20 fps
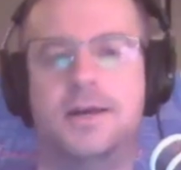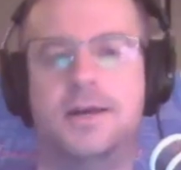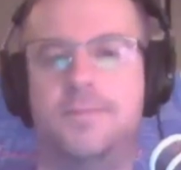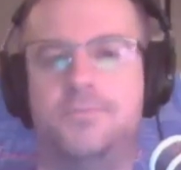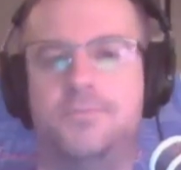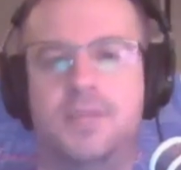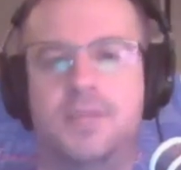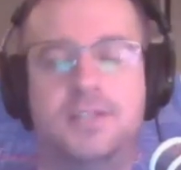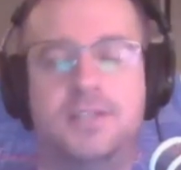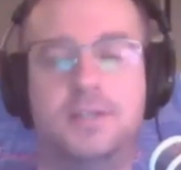
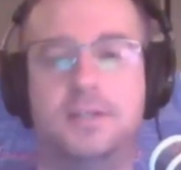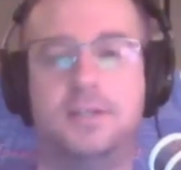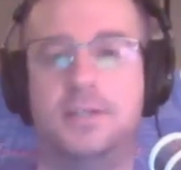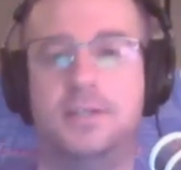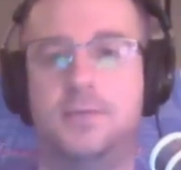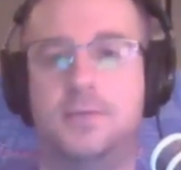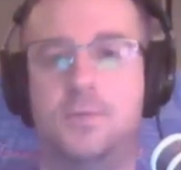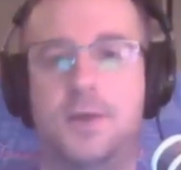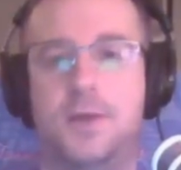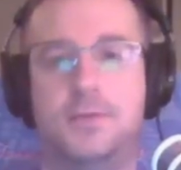
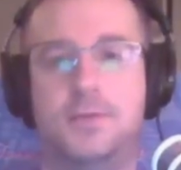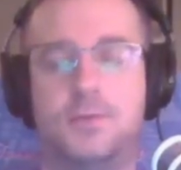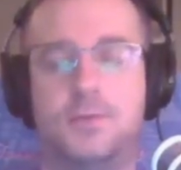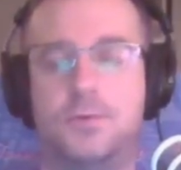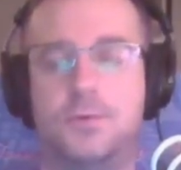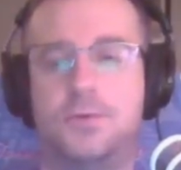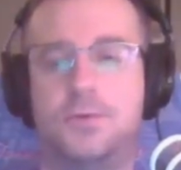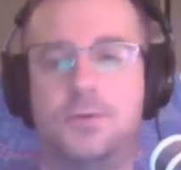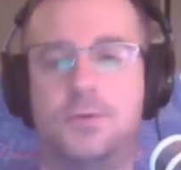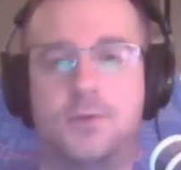Basically went
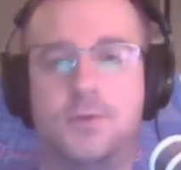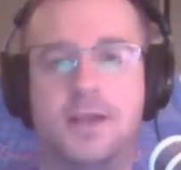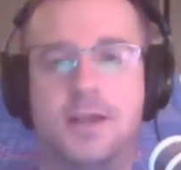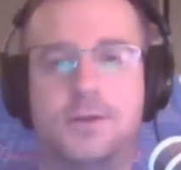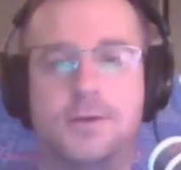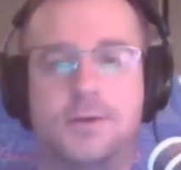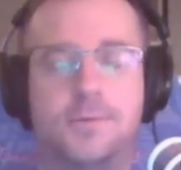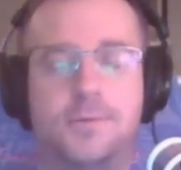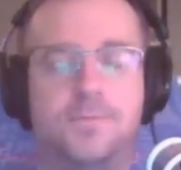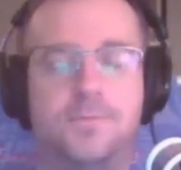through the
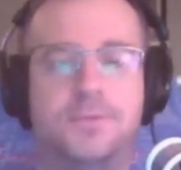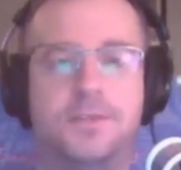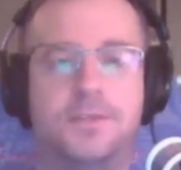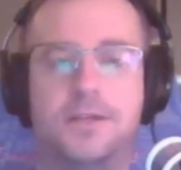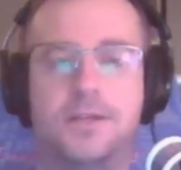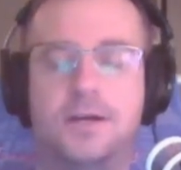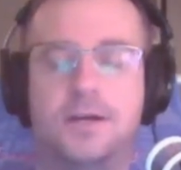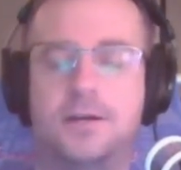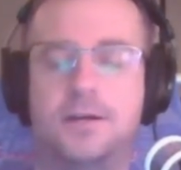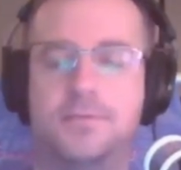record
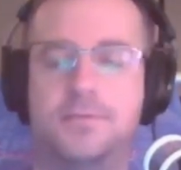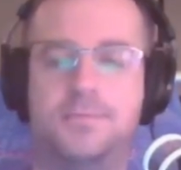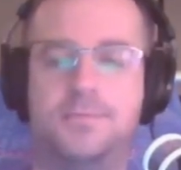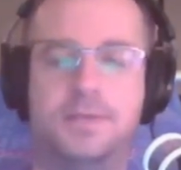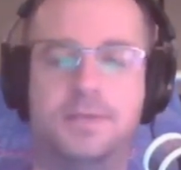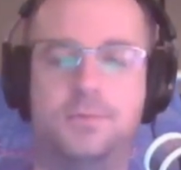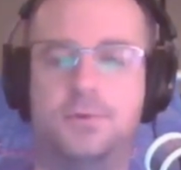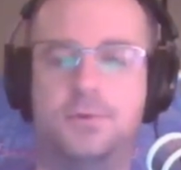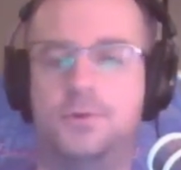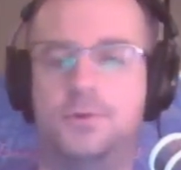of
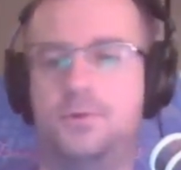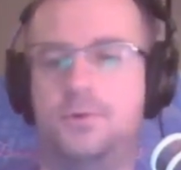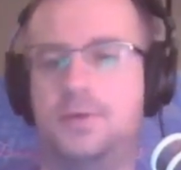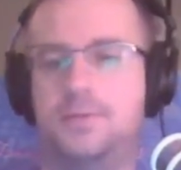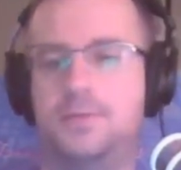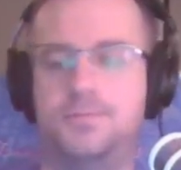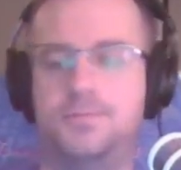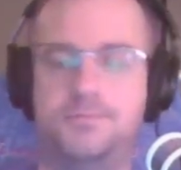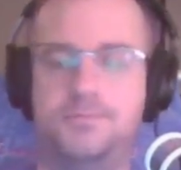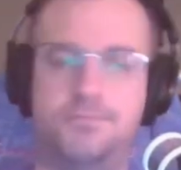people who
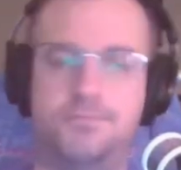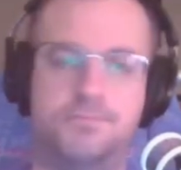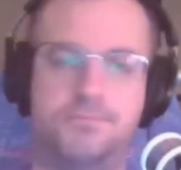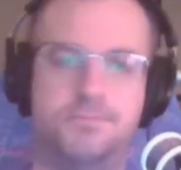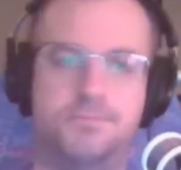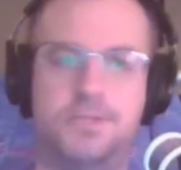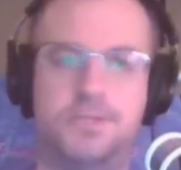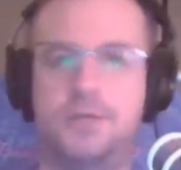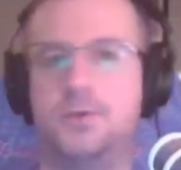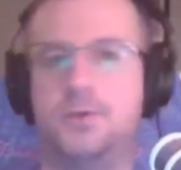had
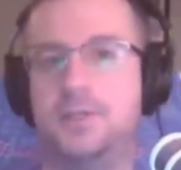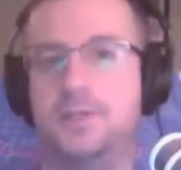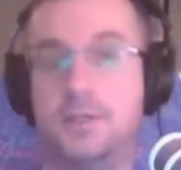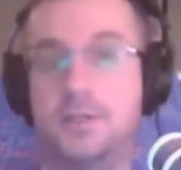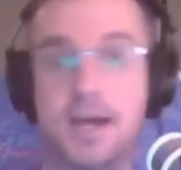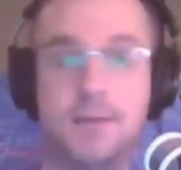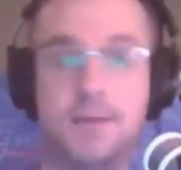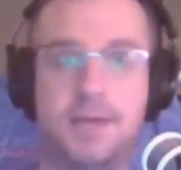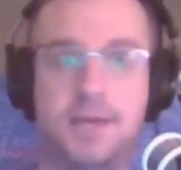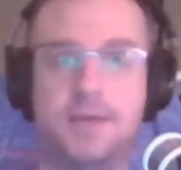killed in
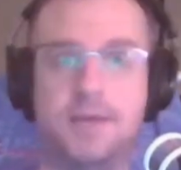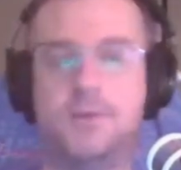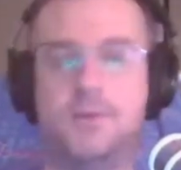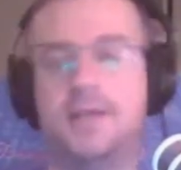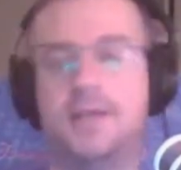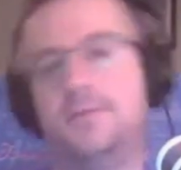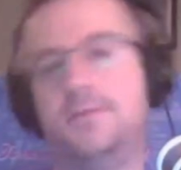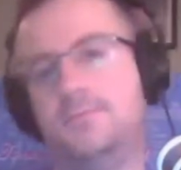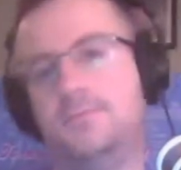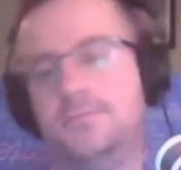combat,
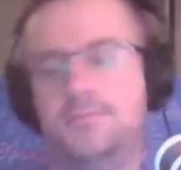right?